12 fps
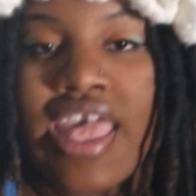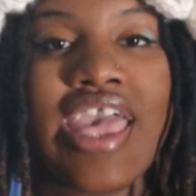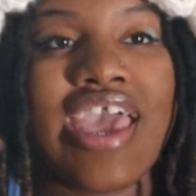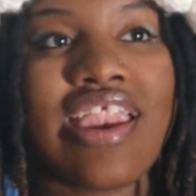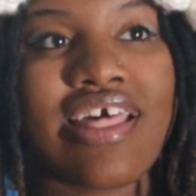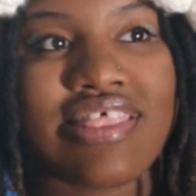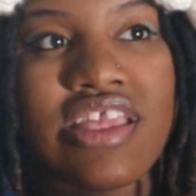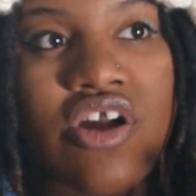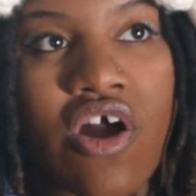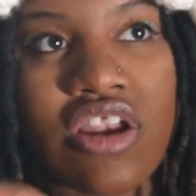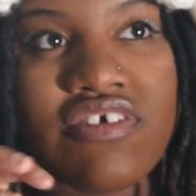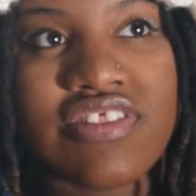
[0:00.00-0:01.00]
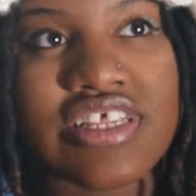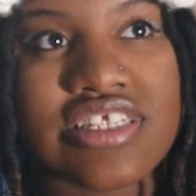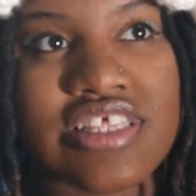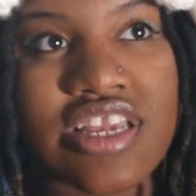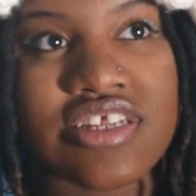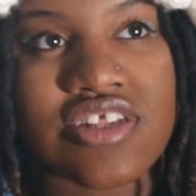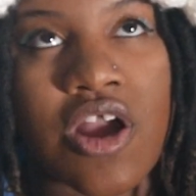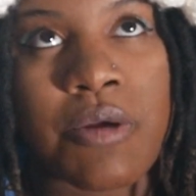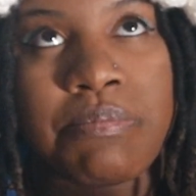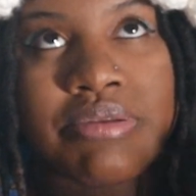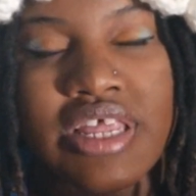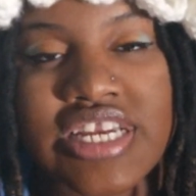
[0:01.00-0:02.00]
And I think all of these things are
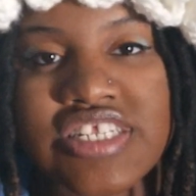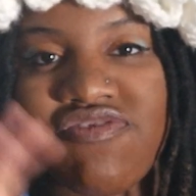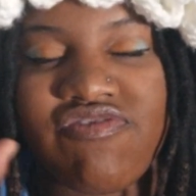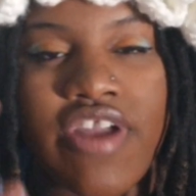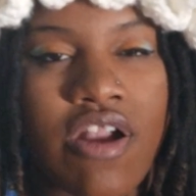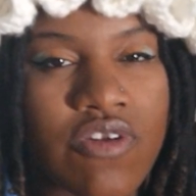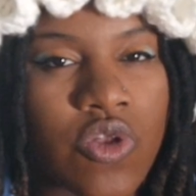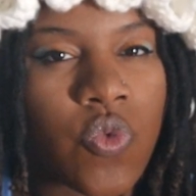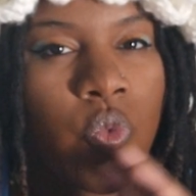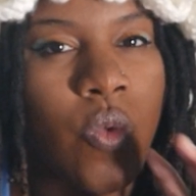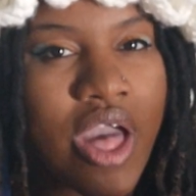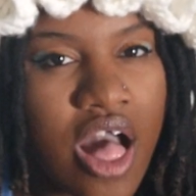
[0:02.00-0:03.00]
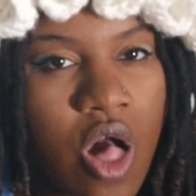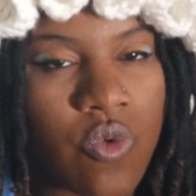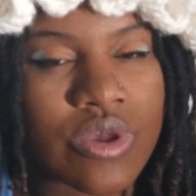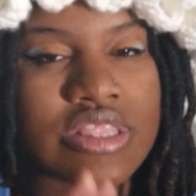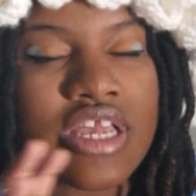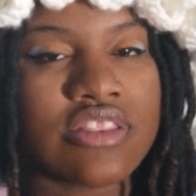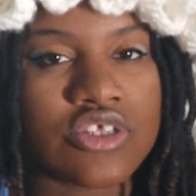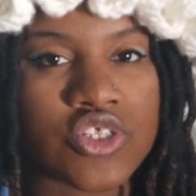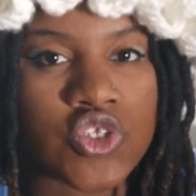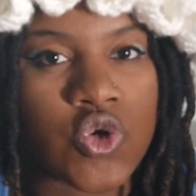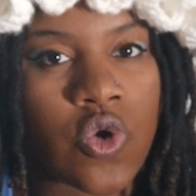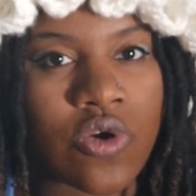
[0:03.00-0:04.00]
placed very well within the
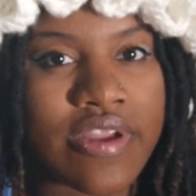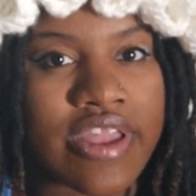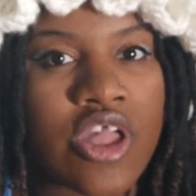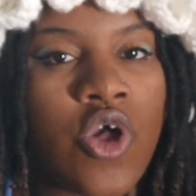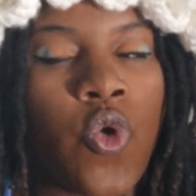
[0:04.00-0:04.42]
story